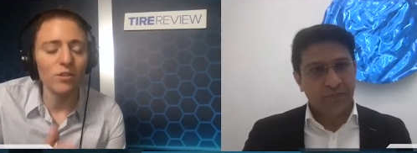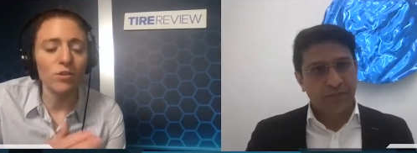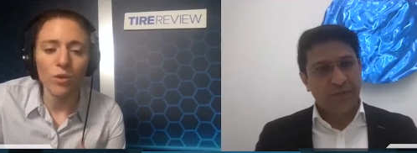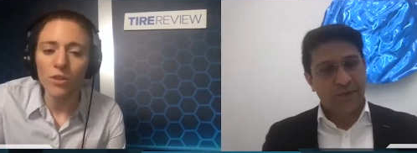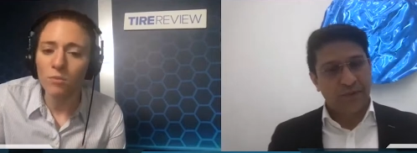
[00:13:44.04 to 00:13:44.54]
Speaker 1: the
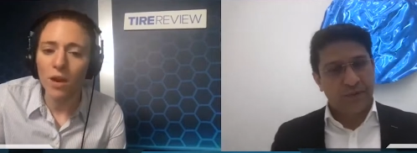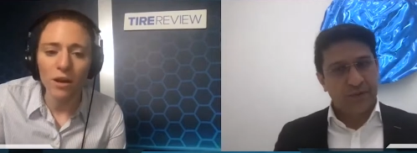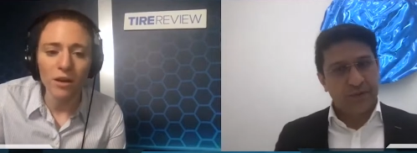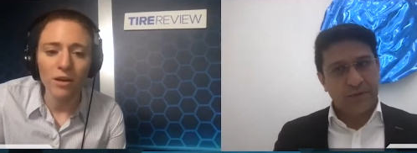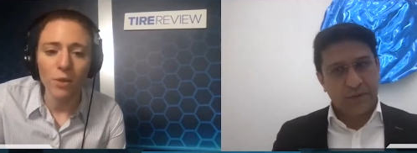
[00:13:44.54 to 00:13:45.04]
North
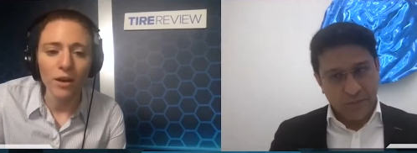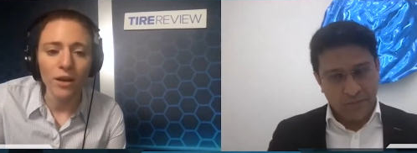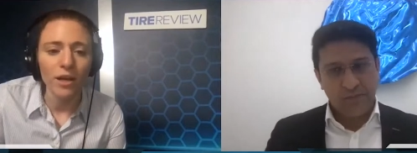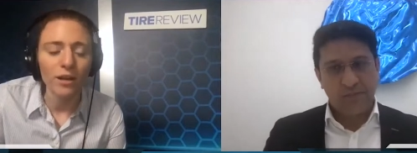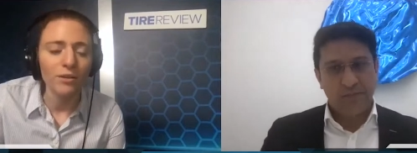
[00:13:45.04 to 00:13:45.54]
American
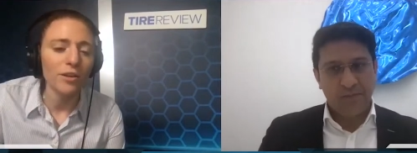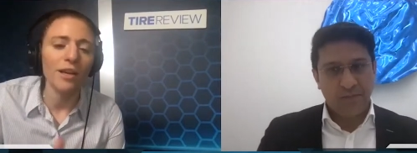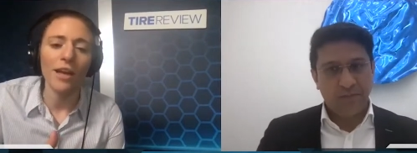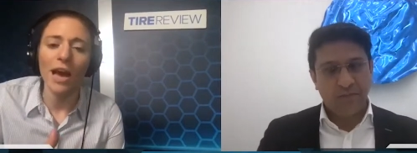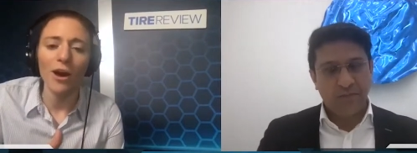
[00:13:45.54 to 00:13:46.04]
market
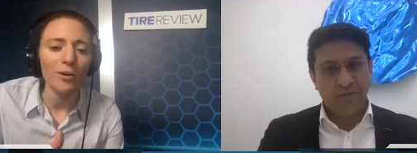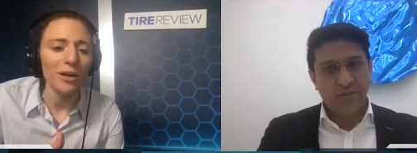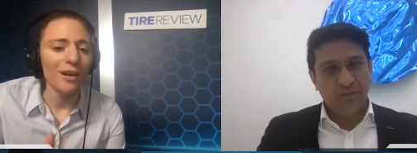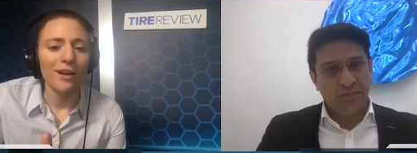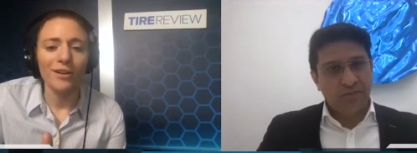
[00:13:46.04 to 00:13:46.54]
looking out,
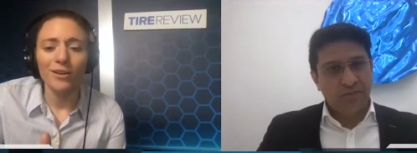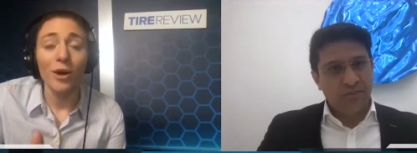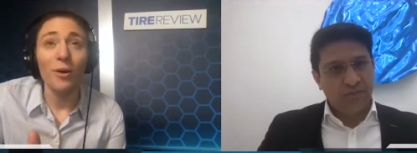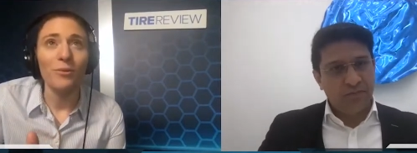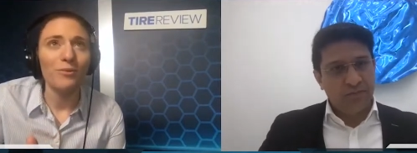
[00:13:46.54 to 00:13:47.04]
you
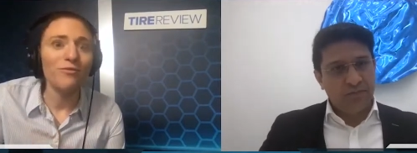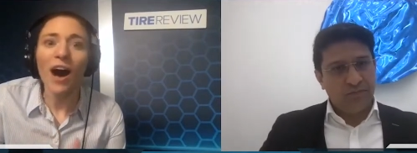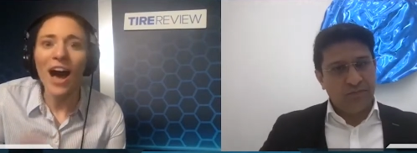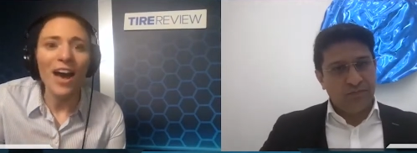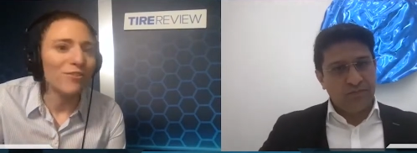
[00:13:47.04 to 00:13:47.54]
know,
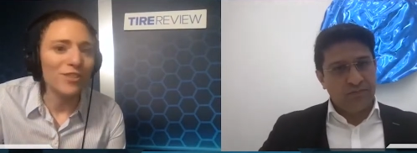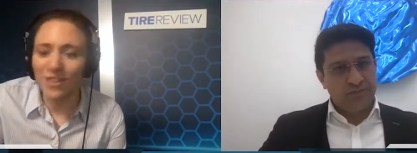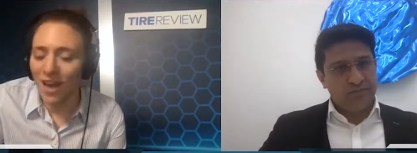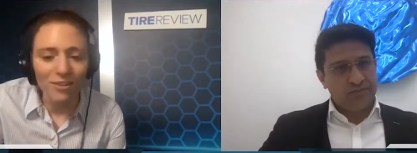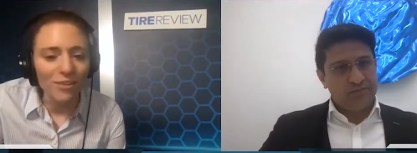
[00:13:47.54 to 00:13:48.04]
5 to
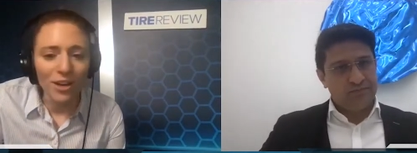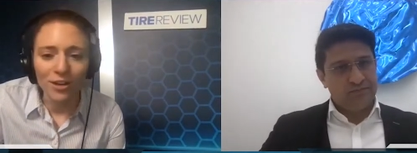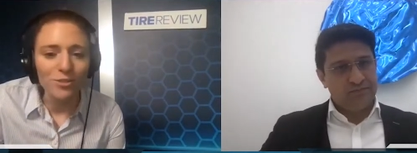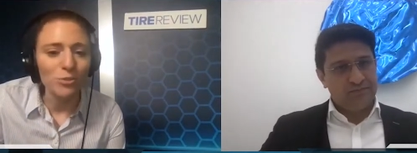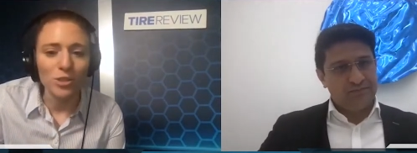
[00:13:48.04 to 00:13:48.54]
10
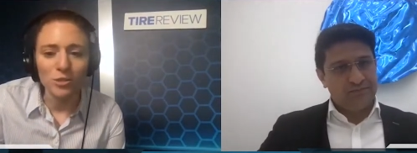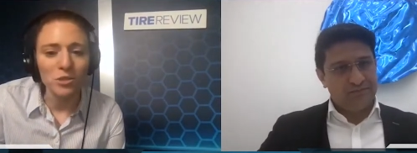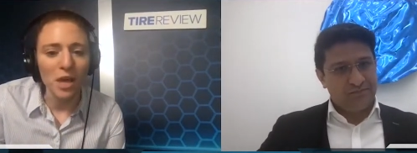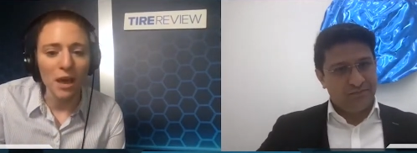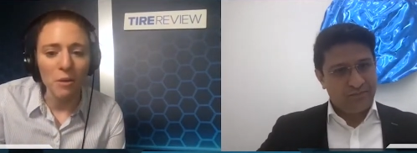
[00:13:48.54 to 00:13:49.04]
years, would you
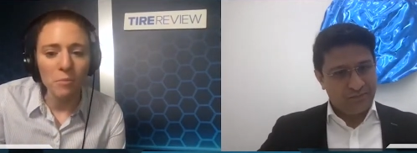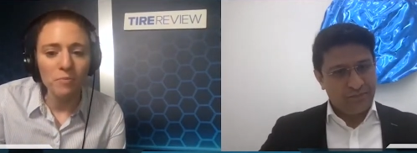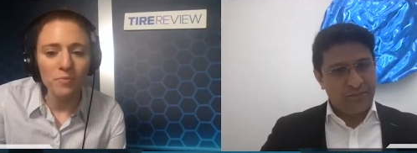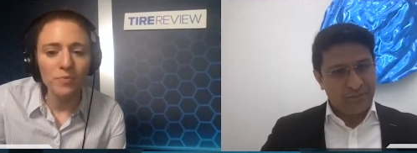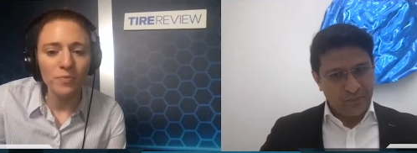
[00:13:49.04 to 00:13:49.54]
say?
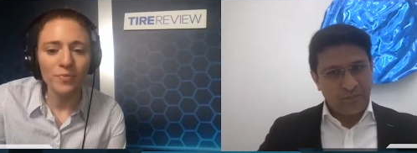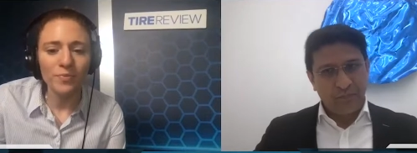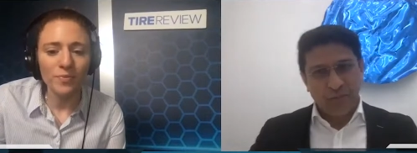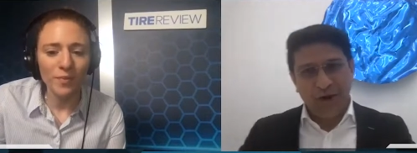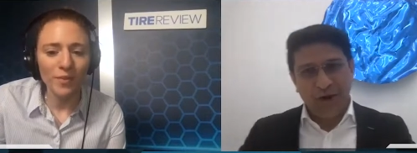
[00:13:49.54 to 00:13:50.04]

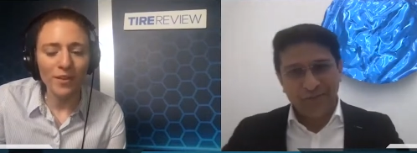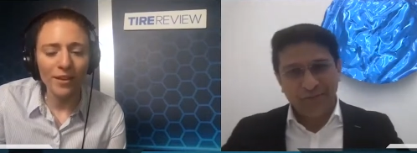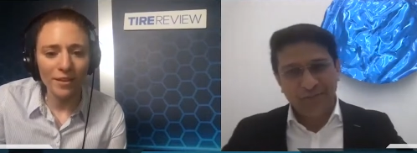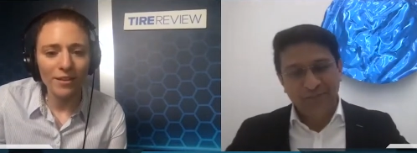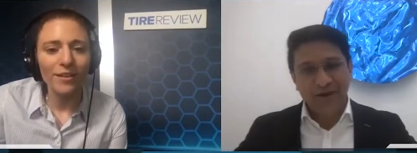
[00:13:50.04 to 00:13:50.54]
All
Speaker 2: right.
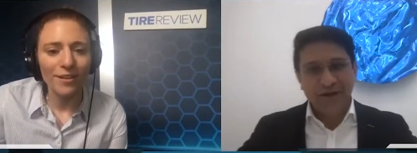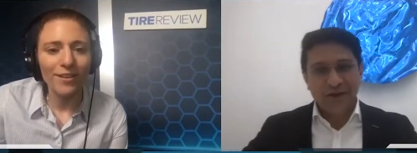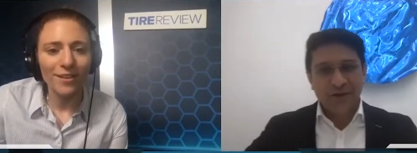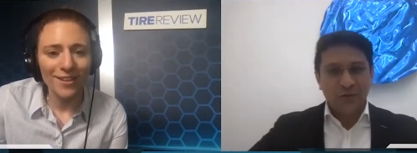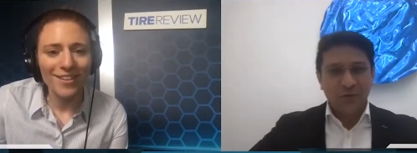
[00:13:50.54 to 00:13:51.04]

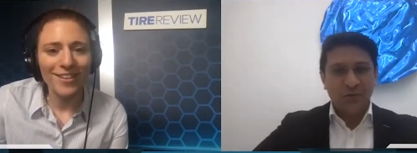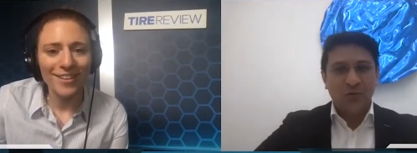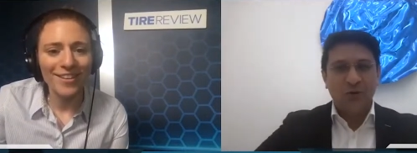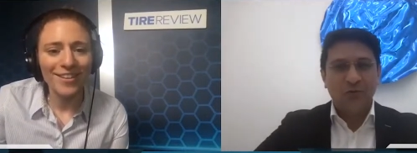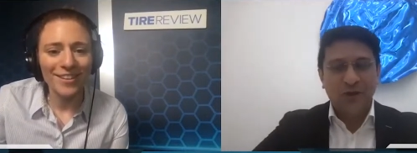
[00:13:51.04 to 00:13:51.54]

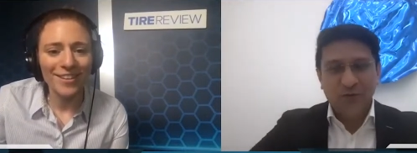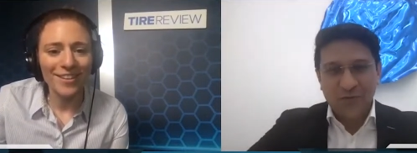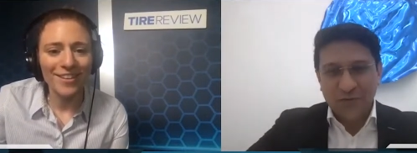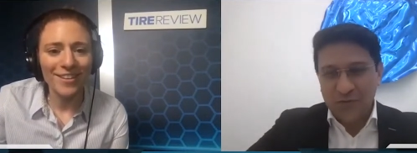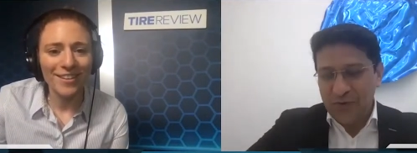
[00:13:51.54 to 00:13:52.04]
Well,
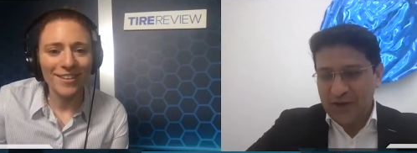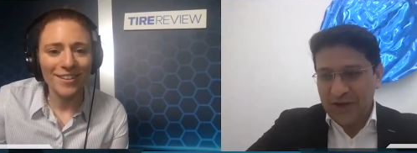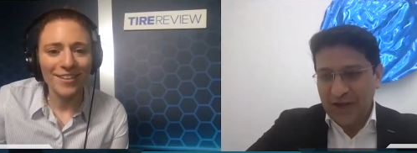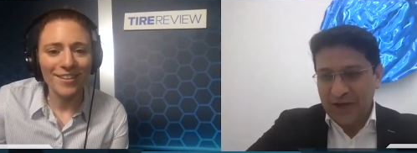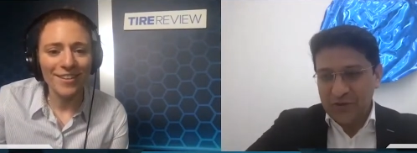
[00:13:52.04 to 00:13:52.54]
we'd
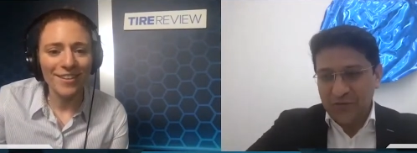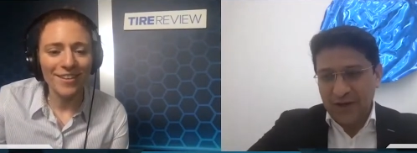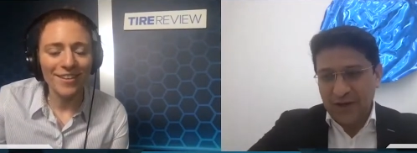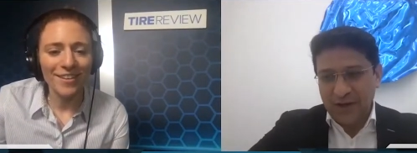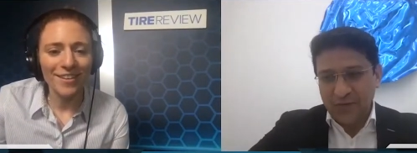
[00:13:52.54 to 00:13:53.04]
like to
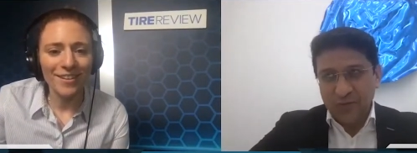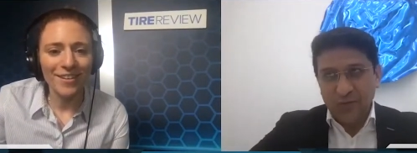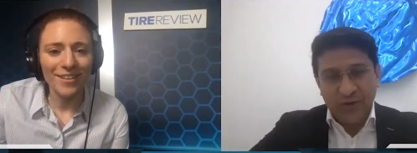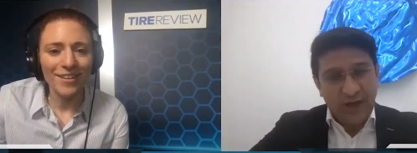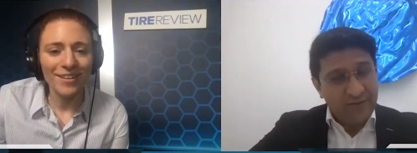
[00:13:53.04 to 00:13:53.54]
plan.
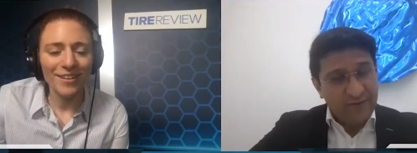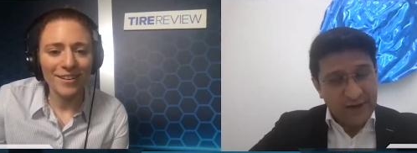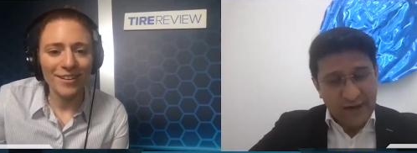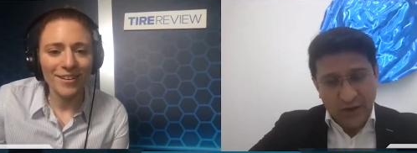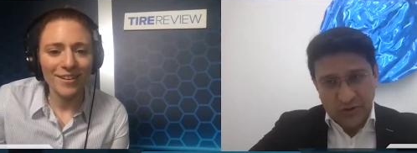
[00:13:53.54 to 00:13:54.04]
We have an
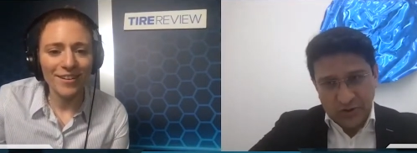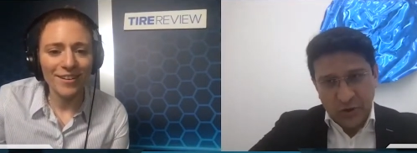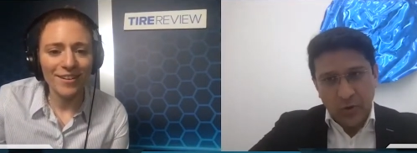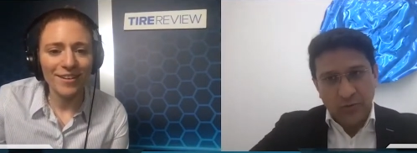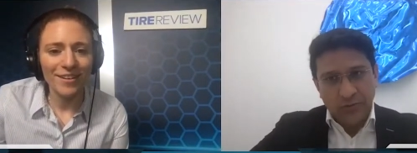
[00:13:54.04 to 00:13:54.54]
announced
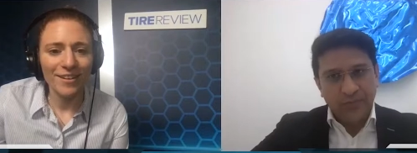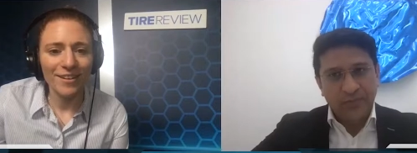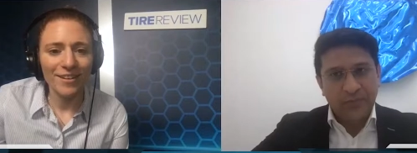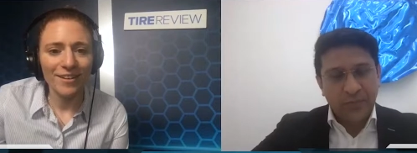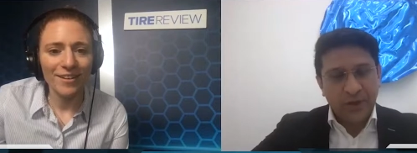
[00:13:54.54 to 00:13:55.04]
goal
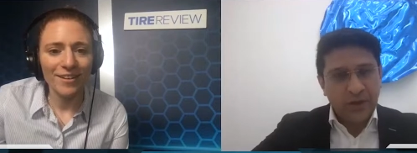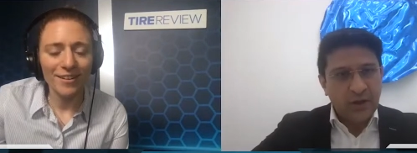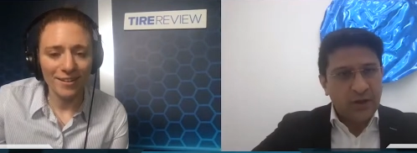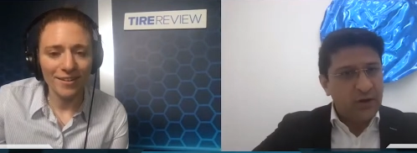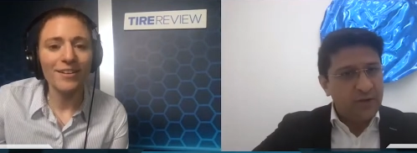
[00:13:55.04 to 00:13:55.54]

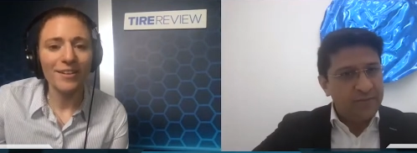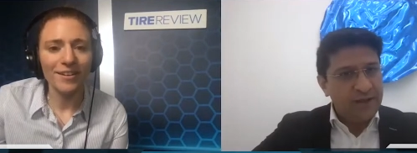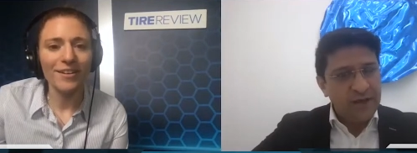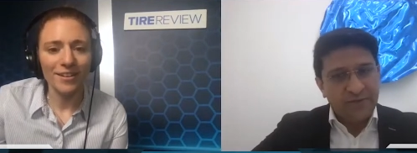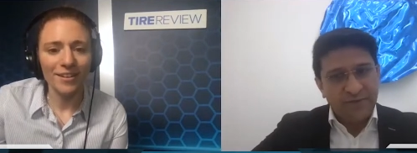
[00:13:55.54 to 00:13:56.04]
of being a